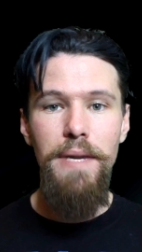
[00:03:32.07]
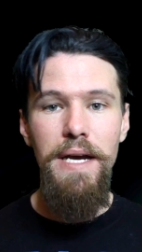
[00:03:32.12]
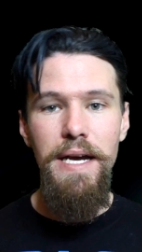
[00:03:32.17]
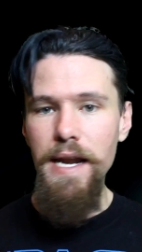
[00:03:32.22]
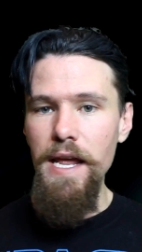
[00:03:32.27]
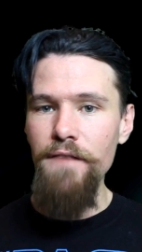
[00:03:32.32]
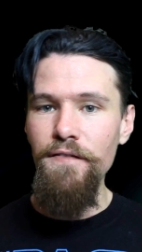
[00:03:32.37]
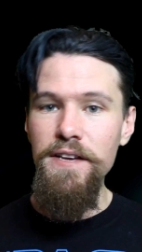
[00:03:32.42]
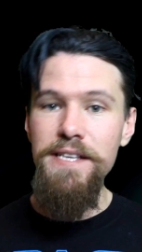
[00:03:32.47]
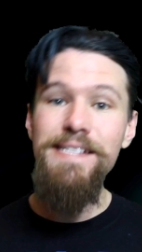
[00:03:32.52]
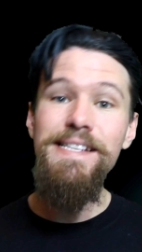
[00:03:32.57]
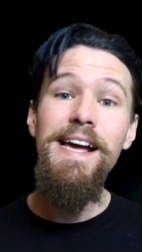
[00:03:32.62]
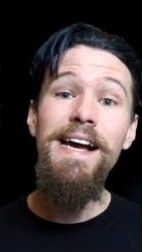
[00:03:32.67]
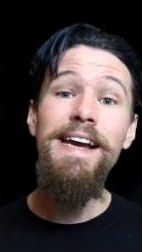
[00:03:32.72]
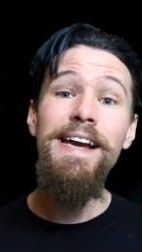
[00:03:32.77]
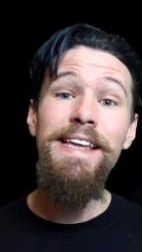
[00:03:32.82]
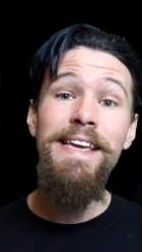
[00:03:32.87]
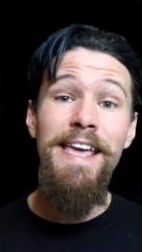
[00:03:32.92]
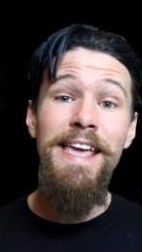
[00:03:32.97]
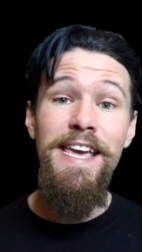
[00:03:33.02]
But if I
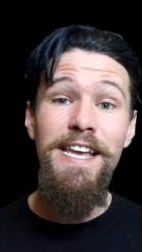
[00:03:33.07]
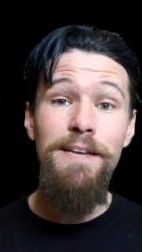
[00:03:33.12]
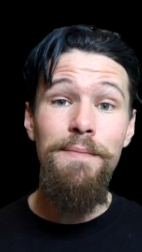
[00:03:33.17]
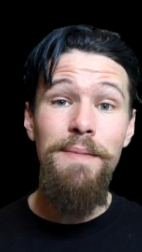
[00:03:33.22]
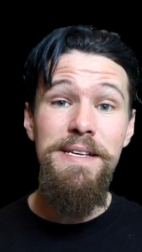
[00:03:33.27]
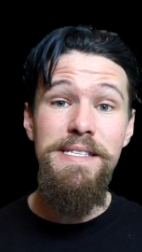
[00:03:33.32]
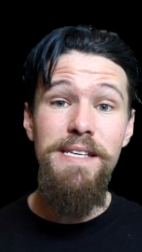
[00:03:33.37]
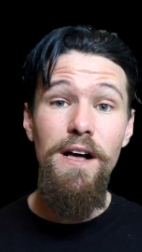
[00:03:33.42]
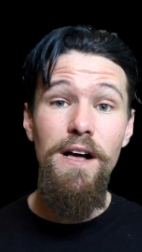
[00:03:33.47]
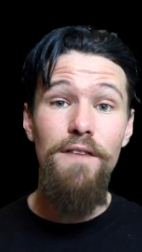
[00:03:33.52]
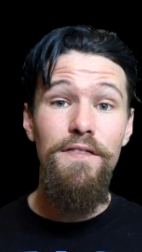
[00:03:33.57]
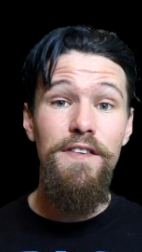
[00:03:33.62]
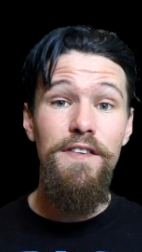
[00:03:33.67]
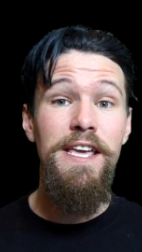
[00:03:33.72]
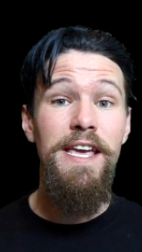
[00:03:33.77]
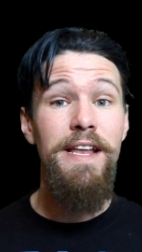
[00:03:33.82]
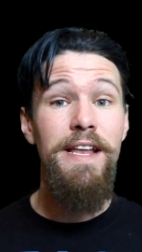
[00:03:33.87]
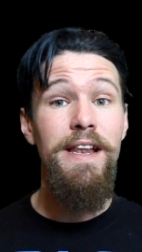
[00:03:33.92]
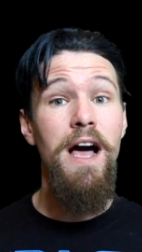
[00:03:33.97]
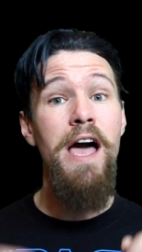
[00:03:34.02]
start getting ahead of myself
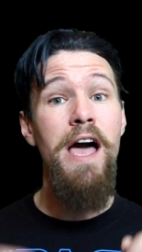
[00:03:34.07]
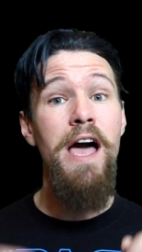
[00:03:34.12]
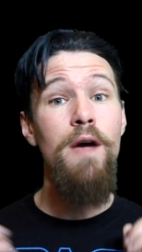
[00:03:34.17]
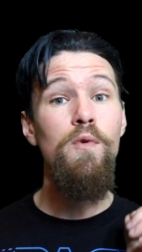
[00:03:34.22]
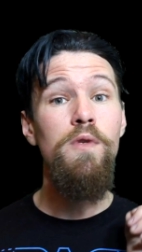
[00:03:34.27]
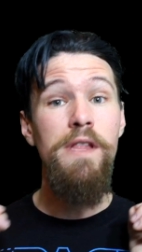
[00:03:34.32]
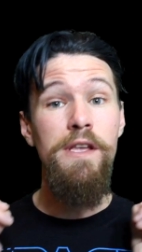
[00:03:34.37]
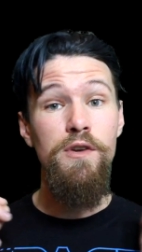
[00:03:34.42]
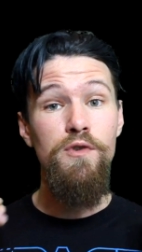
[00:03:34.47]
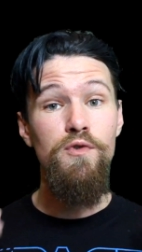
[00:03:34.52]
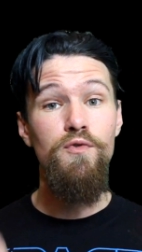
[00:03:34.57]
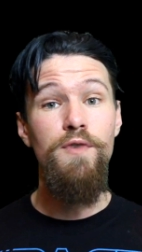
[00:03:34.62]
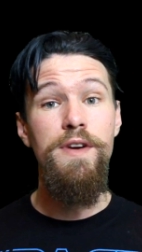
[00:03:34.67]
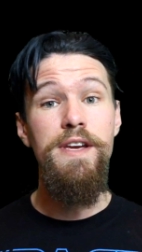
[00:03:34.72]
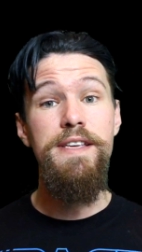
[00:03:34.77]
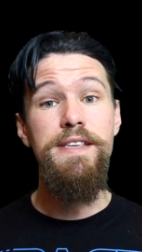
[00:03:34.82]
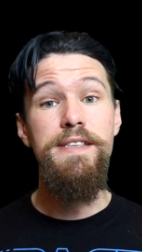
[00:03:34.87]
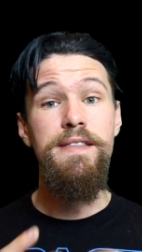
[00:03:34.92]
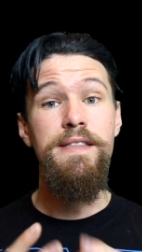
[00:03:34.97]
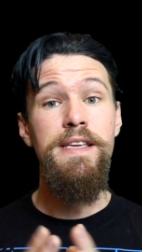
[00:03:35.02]
again, I will
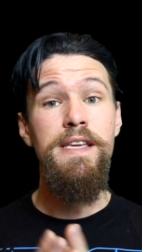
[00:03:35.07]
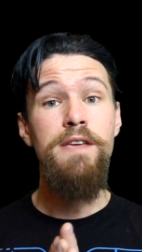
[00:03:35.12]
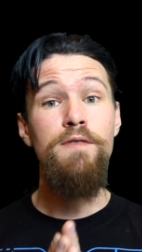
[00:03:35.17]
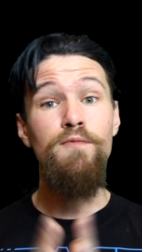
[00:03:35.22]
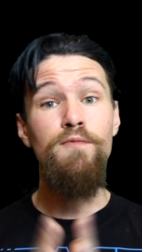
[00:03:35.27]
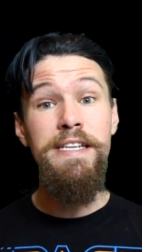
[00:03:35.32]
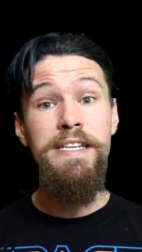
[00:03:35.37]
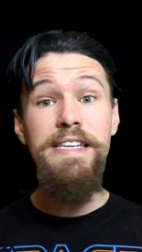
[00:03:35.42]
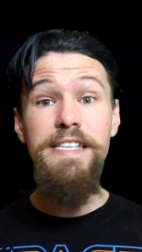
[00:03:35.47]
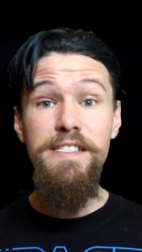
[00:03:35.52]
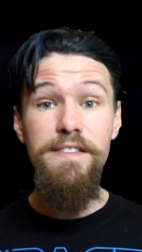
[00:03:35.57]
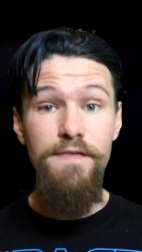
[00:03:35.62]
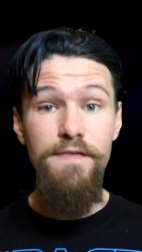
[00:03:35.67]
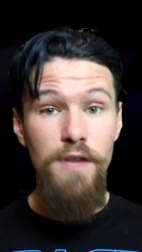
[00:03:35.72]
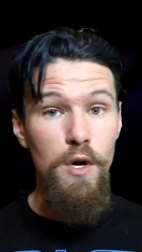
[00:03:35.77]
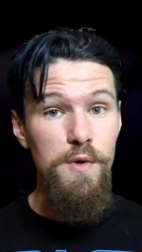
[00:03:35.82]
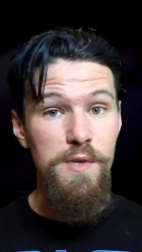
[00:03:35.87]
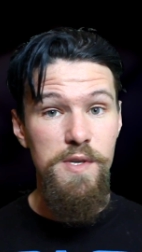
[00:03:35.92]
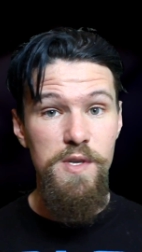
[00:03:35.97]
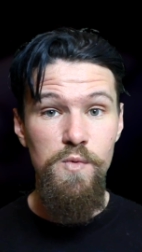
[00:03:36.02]
increase the release of
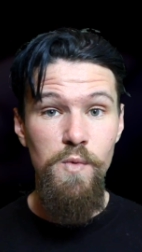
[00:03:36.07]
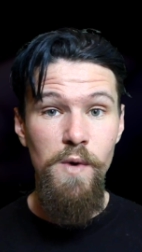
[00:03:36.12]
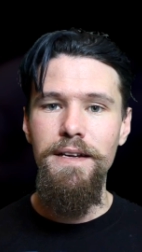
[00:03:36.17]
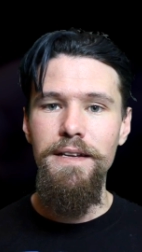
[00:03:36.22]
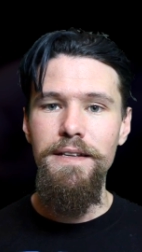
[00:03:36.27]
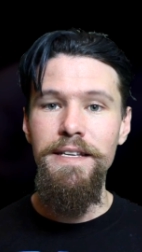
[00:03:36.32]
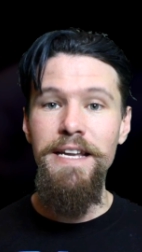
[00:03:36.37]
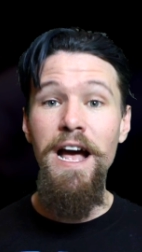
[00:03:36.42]
those as well.